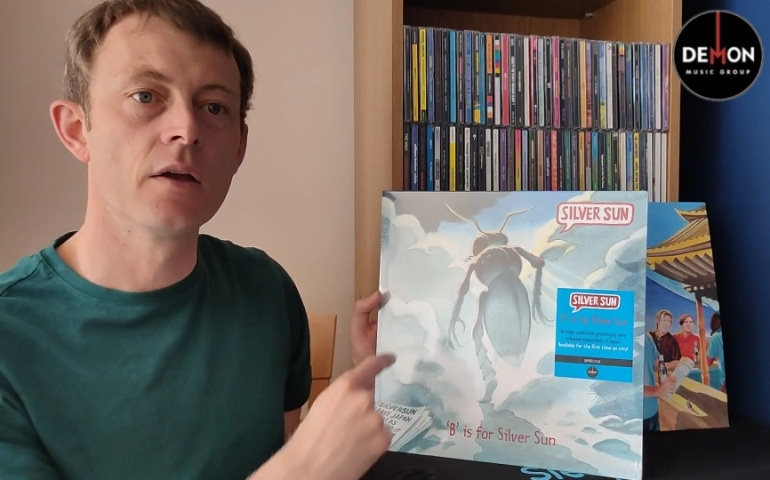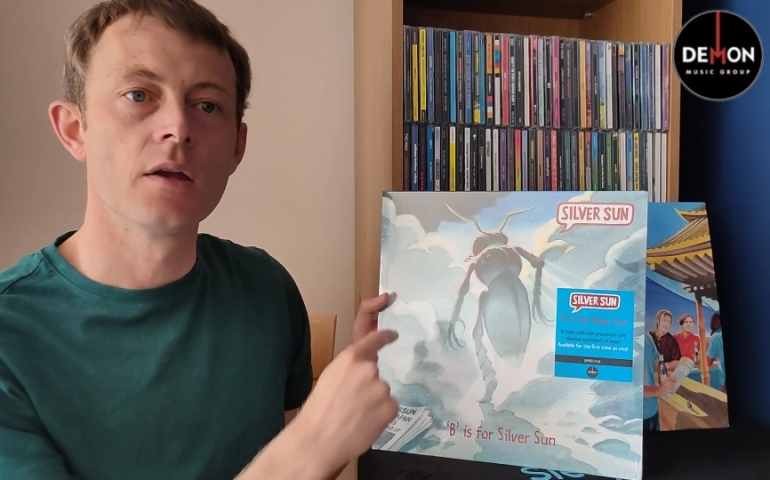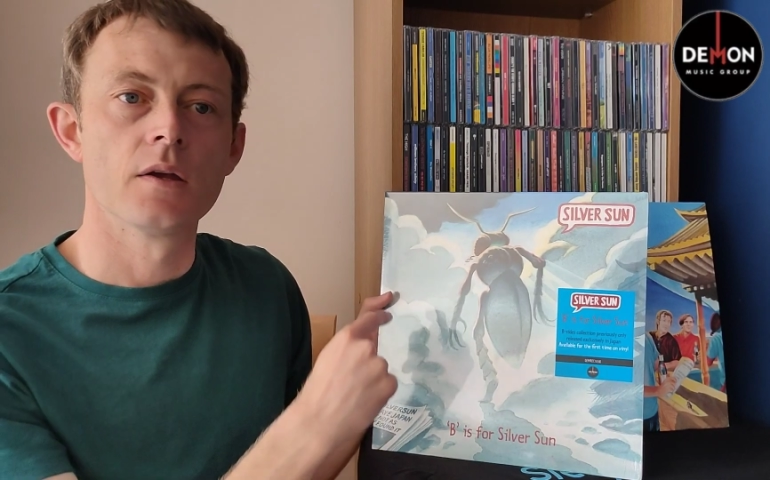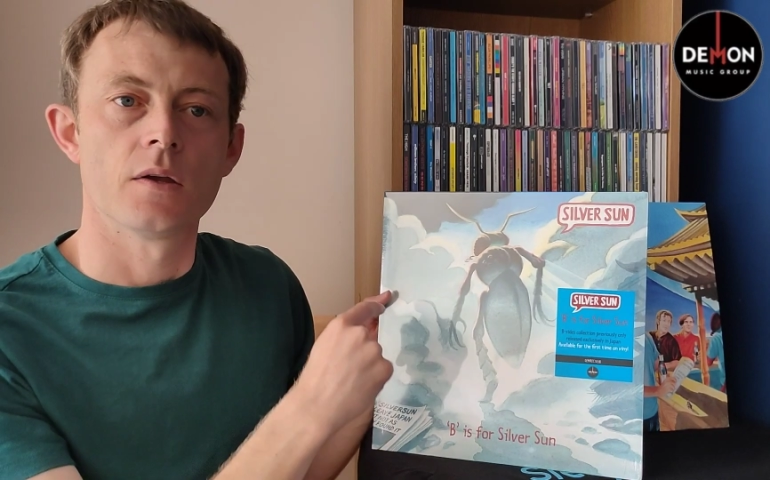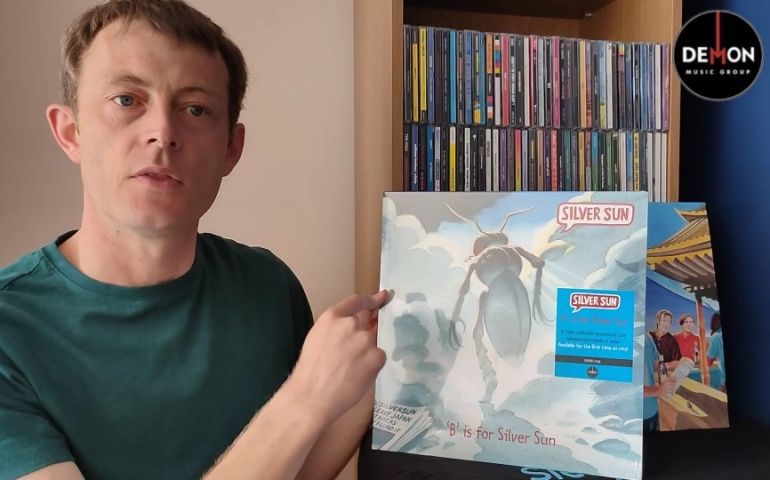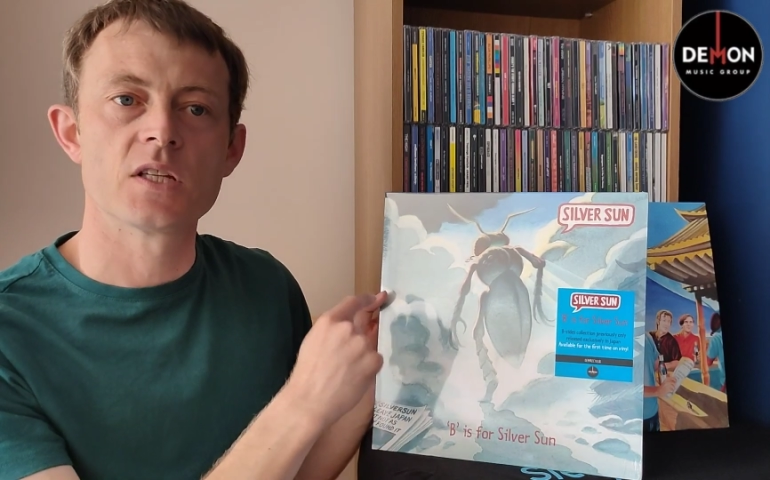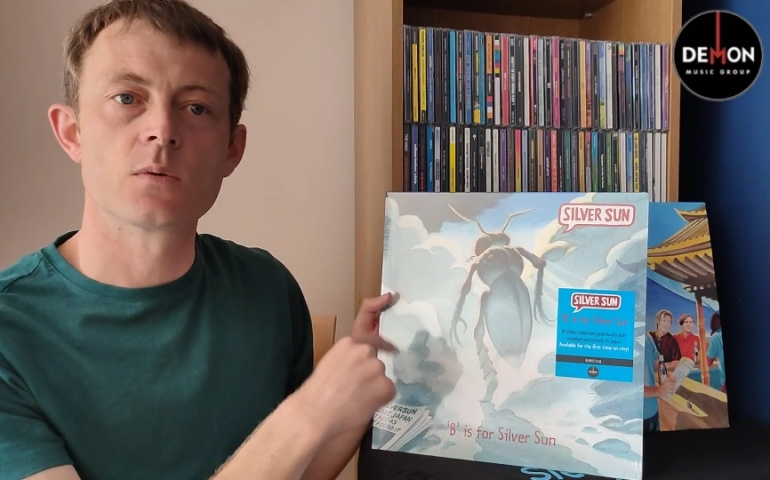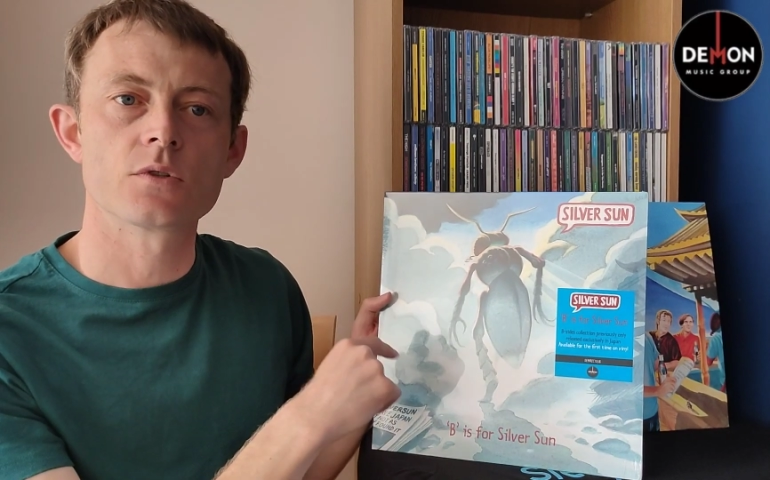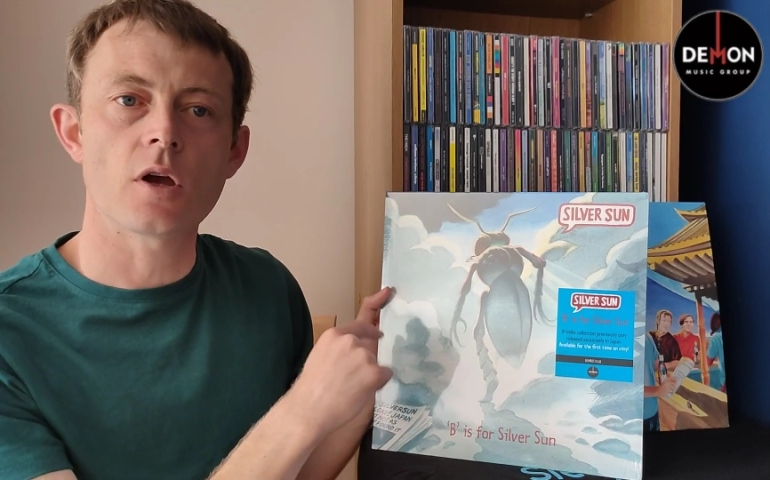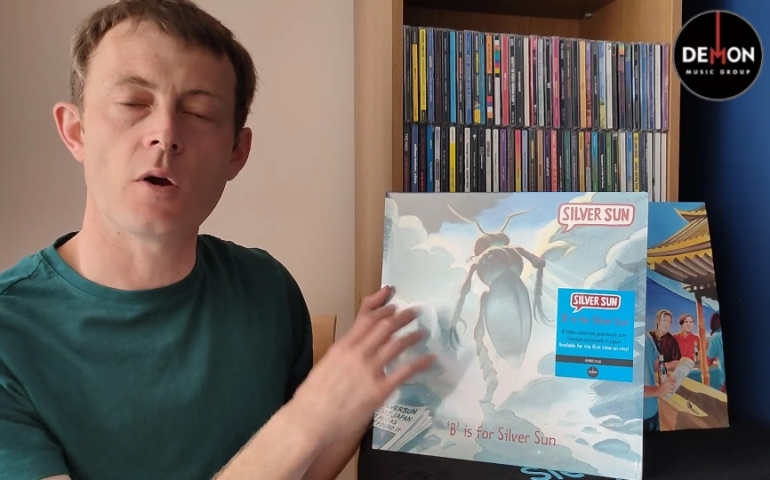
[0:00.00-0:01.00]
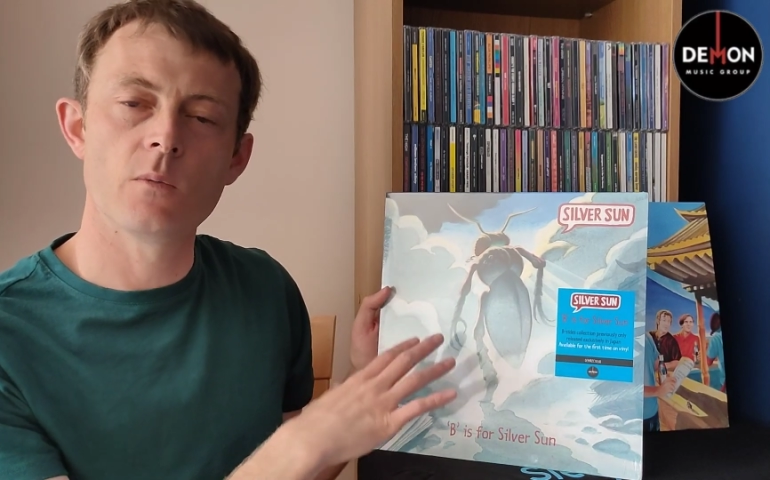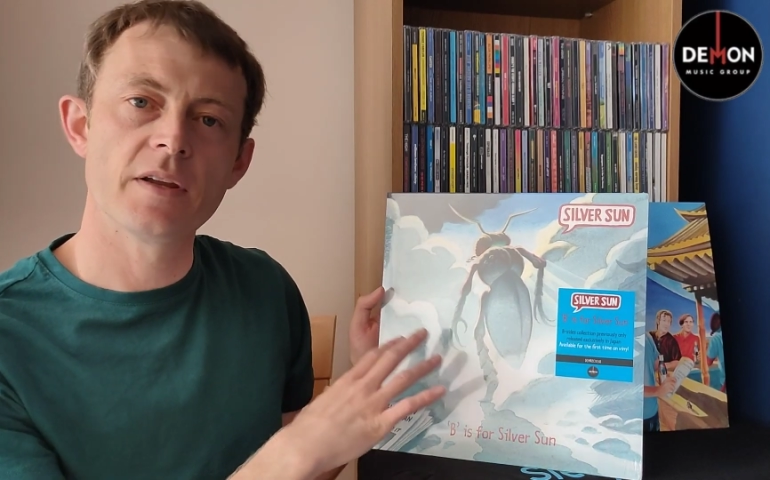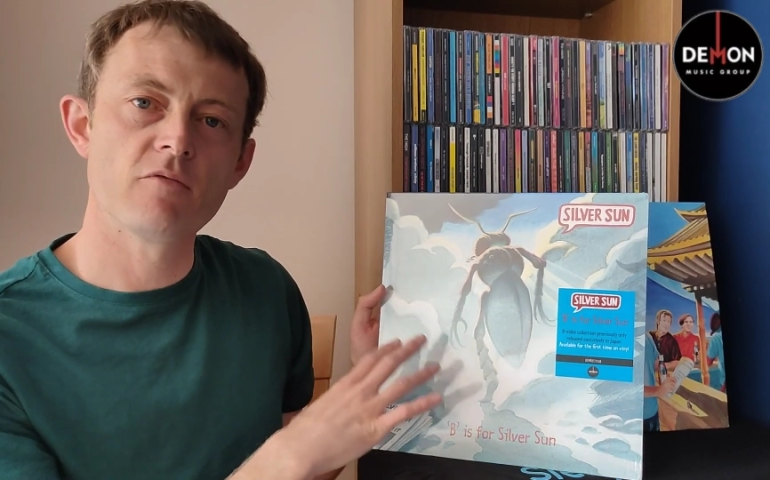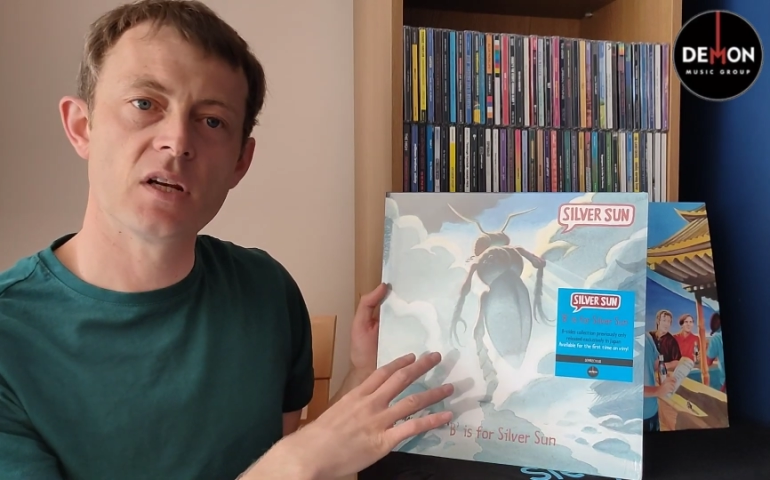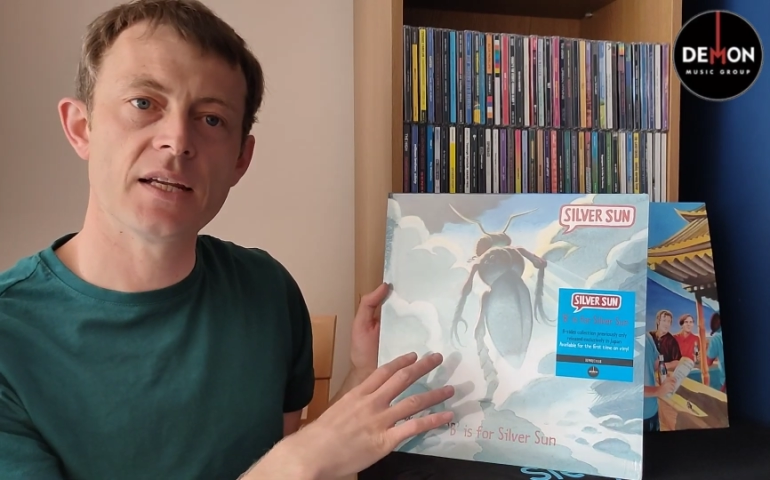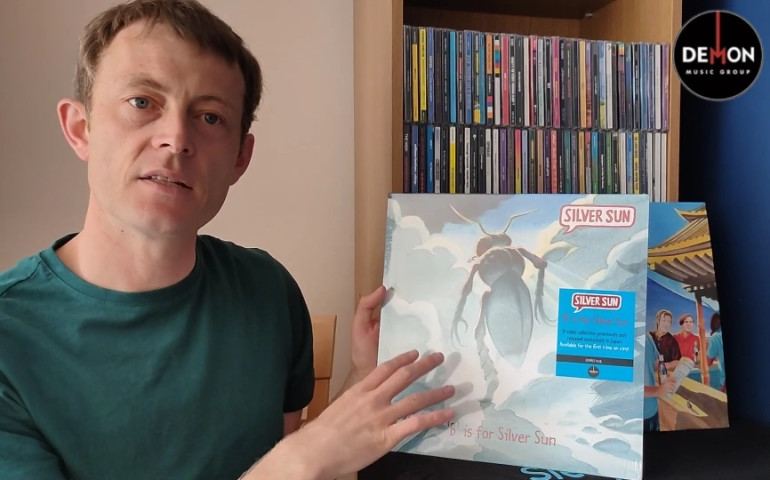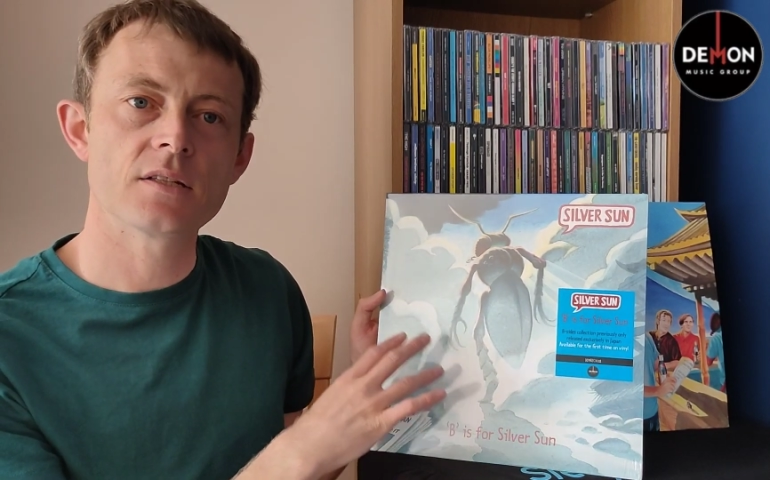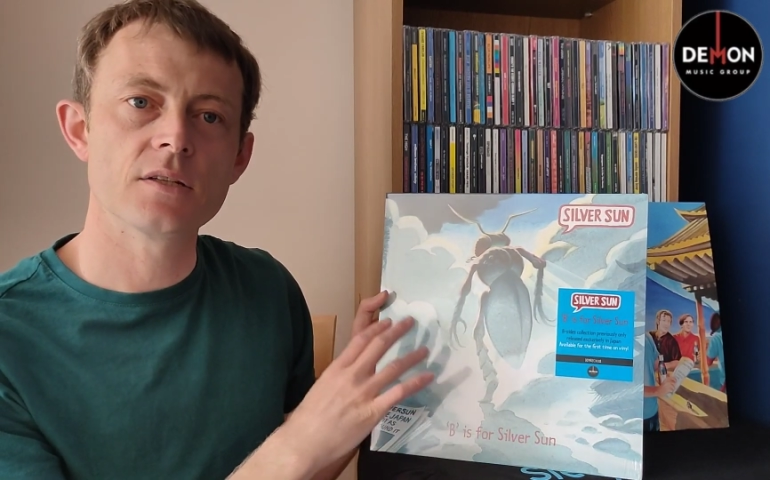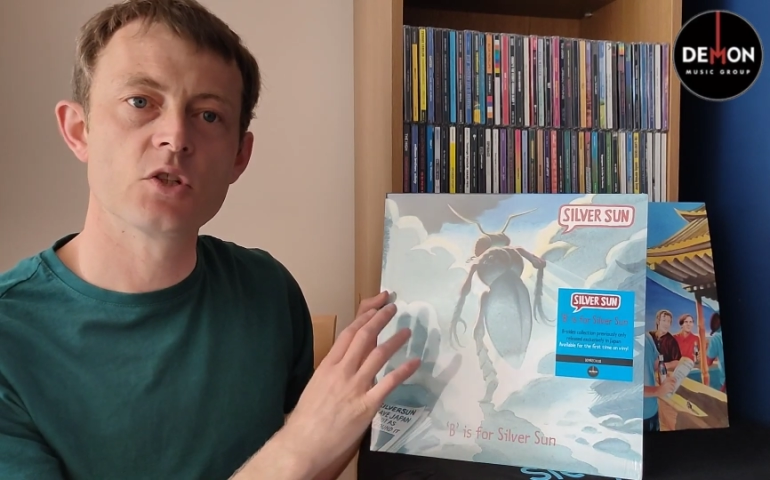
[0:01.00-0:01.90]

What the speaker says: this was only released in